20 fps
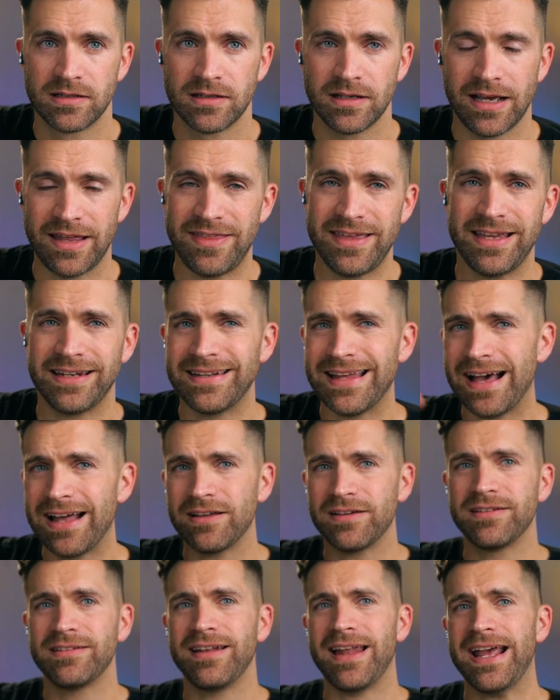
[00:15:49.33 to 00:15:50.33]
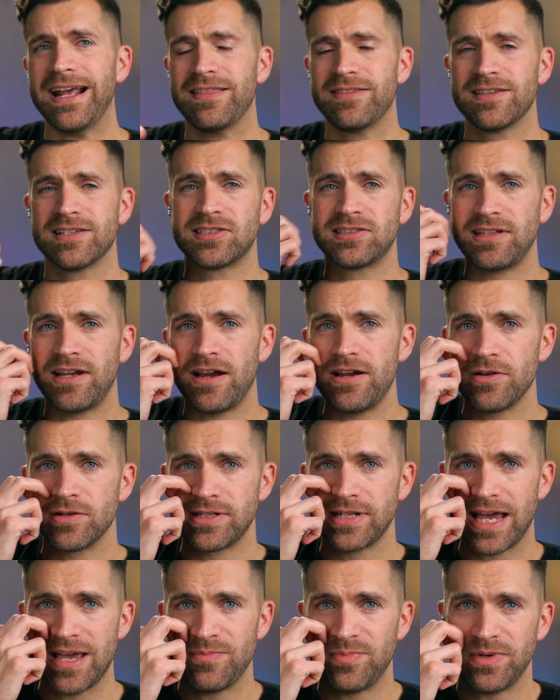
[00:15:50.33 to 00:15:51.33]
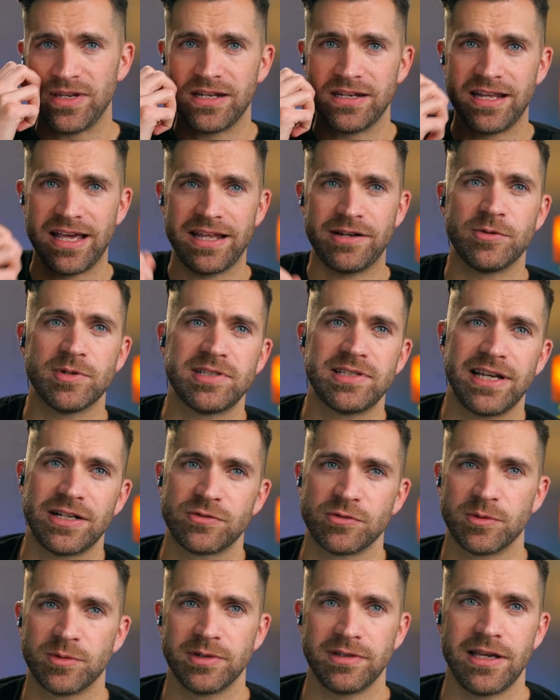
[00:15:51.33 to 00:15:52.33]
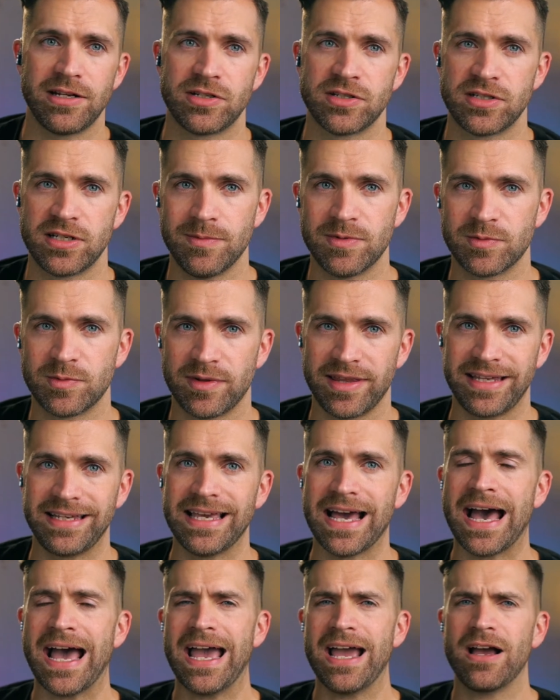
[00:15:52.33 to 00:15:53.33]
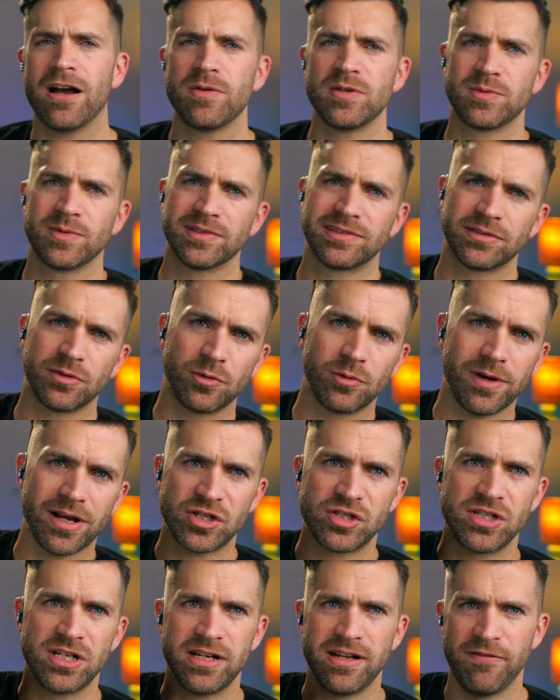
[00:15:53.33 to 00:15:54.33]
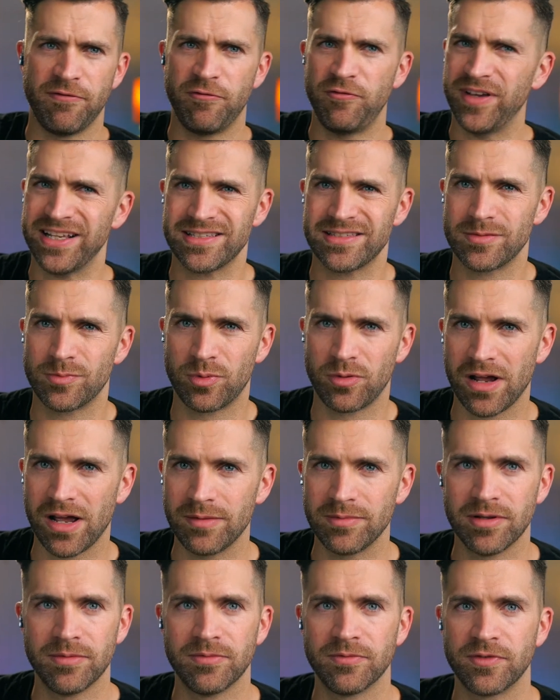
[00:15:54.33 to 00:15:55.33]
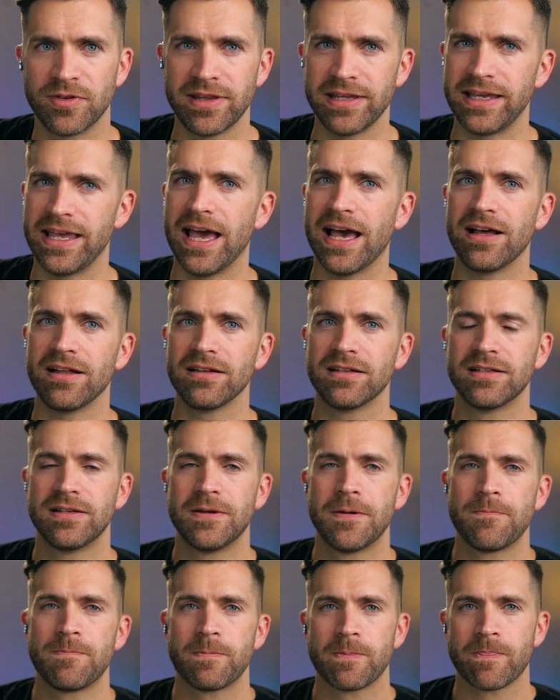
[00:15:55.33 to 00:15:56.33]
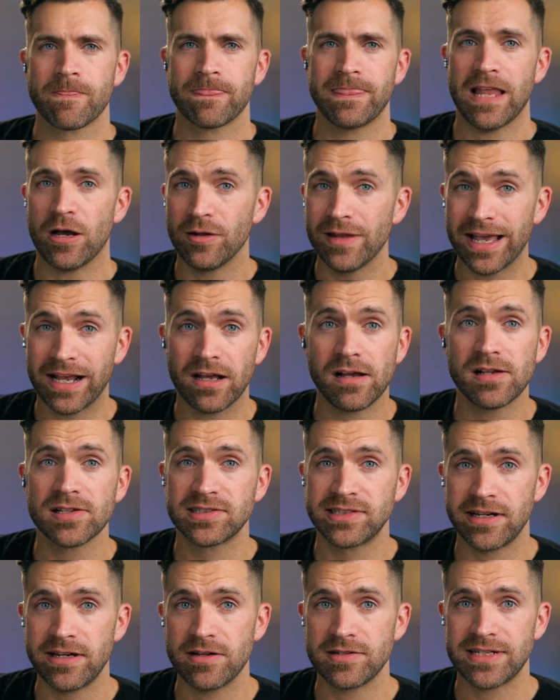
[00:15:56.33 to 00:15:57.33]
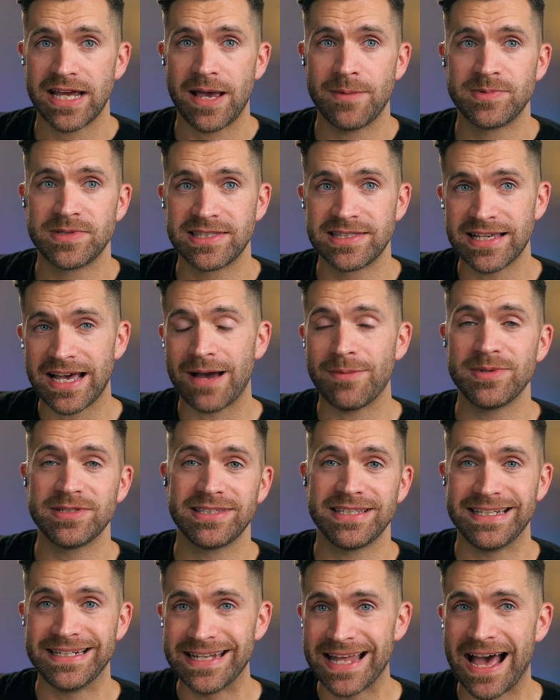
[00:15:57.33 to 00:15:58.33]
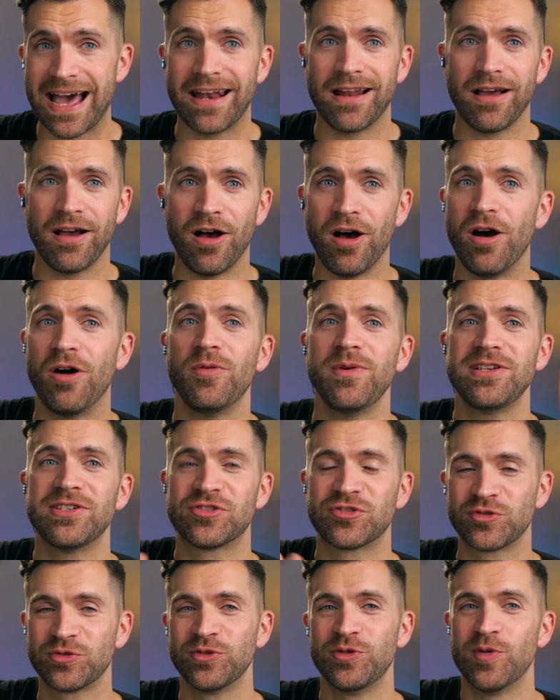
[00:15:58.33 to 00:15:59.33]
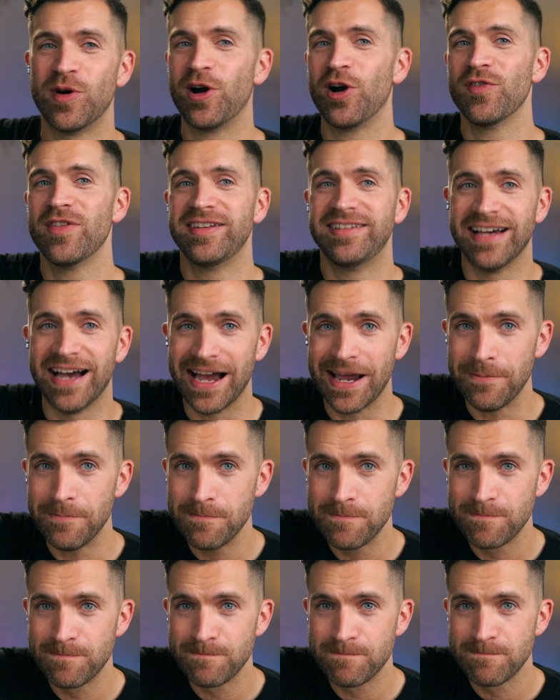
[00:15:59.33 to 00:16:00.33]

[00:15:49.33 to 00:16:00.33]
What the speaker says: I think not unlike the stereotype in heterosexual relationships where the guy always wants to rush in and fix the problem for the gal. Now, like all stereotypes, it's obviously not always true all the time.